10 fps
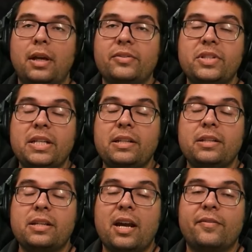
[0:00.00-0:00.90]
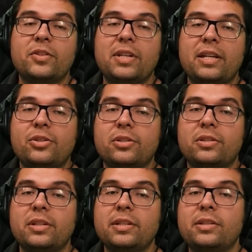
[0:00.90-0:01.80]
I've seen these conversations
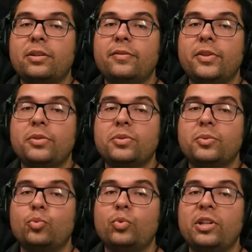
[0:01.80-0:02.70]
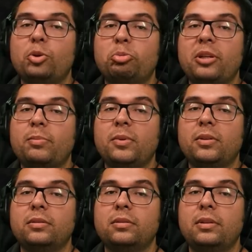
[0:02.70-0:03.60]
and these interviews with real
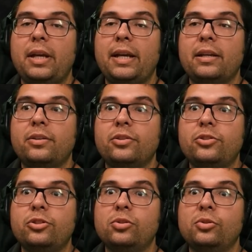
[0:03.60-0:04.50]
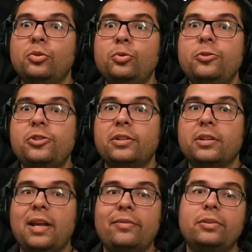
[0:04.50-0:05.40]
people, and the delusion
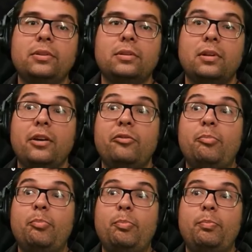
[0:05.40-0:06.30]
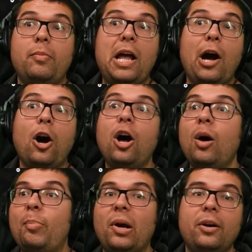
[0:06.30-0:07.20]
level of all
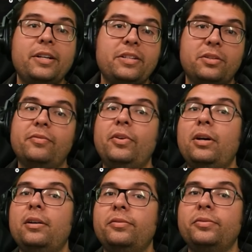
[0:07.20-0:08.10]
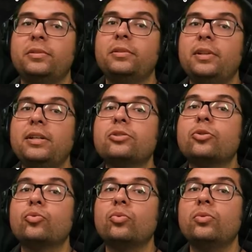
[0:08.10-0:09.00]
parties involved is
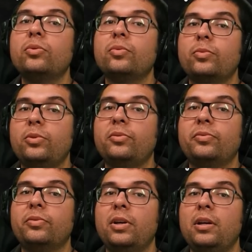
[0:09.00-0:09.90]
through the roof.